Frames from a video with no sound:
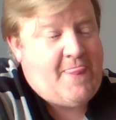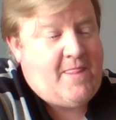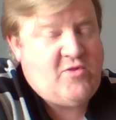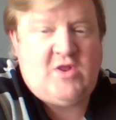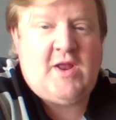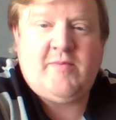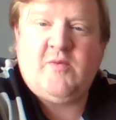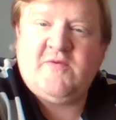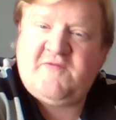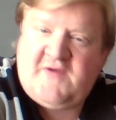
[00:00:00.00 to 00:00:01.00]
GW
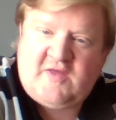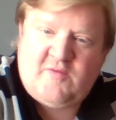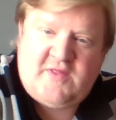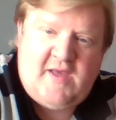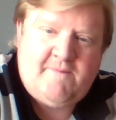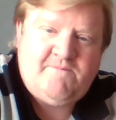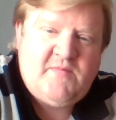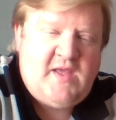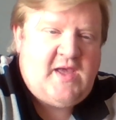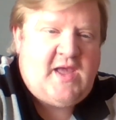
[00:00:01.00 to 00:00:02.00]
would fix with him,
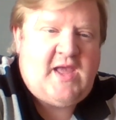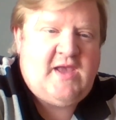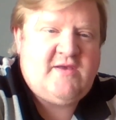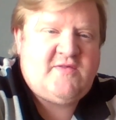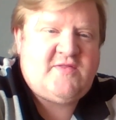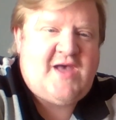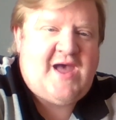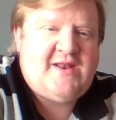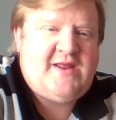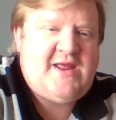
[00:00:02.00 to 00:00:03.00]
is
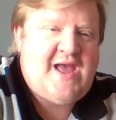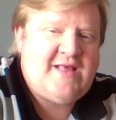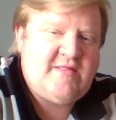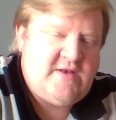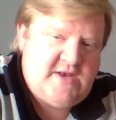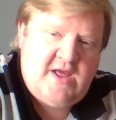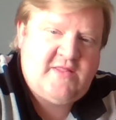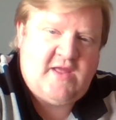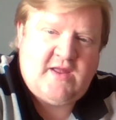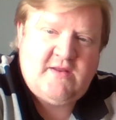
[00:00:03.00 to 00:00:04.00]
that he has
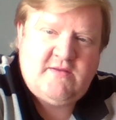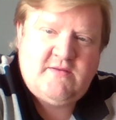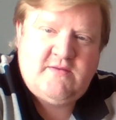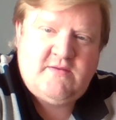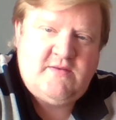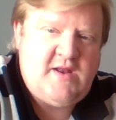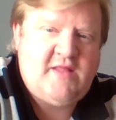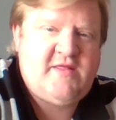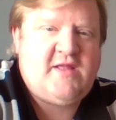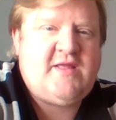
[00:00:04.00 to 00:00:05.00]
nothing
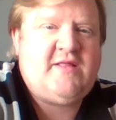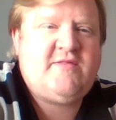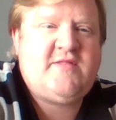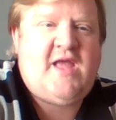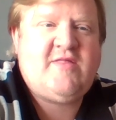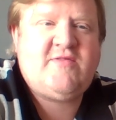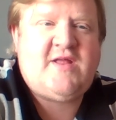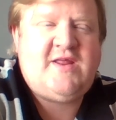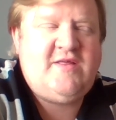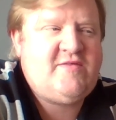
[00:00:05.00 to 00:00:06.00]
that states that
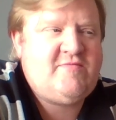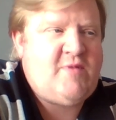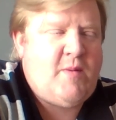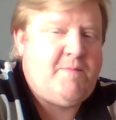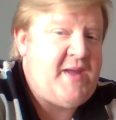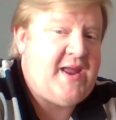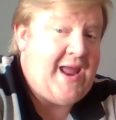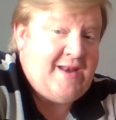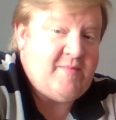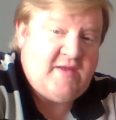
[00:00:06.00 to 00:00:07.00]
he's a big
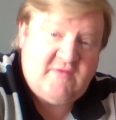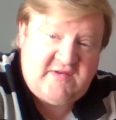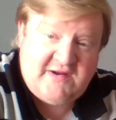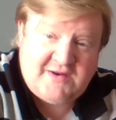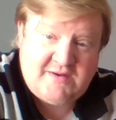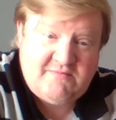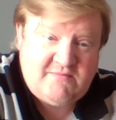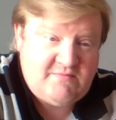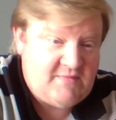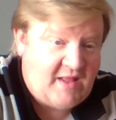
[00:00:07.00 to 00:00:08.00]
enemy of the tyranny.
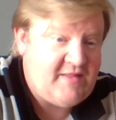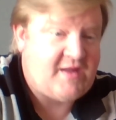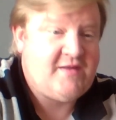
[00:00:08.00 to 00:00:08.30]
Nothing.